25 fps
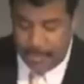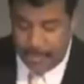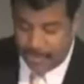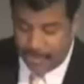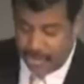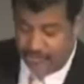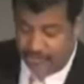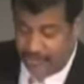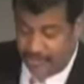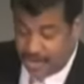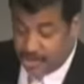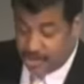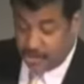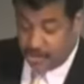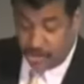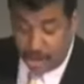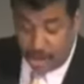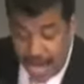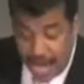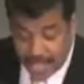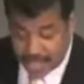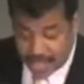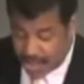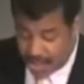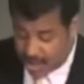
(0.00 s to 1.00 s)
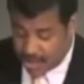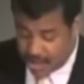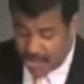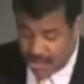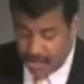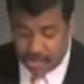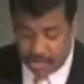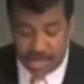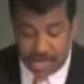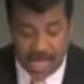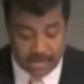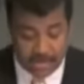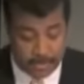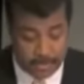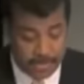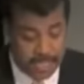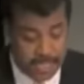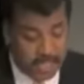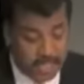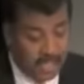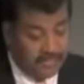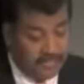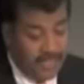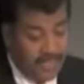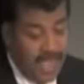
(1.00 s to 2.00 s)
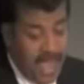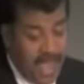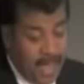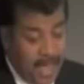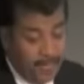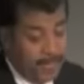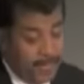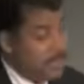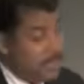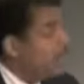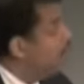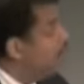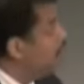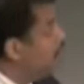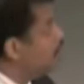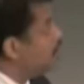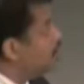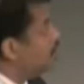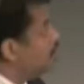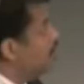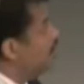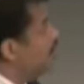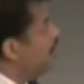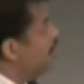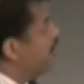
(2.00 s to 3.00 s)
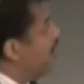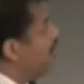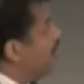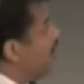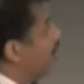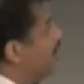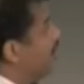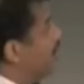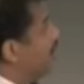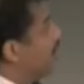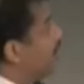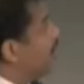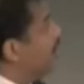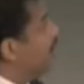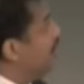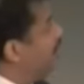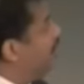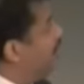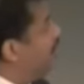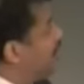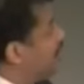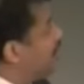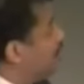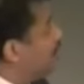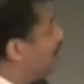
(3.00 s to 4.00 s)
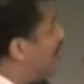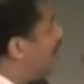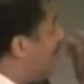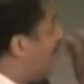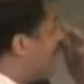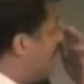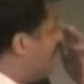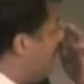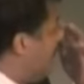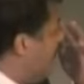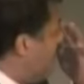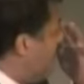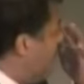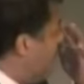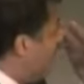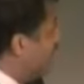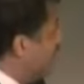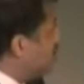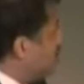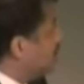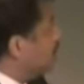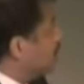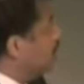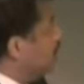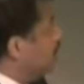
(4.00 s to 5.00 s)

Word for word: birth defects are tragic. They're tragic, particularly if they happen to the family afflicted by it and you just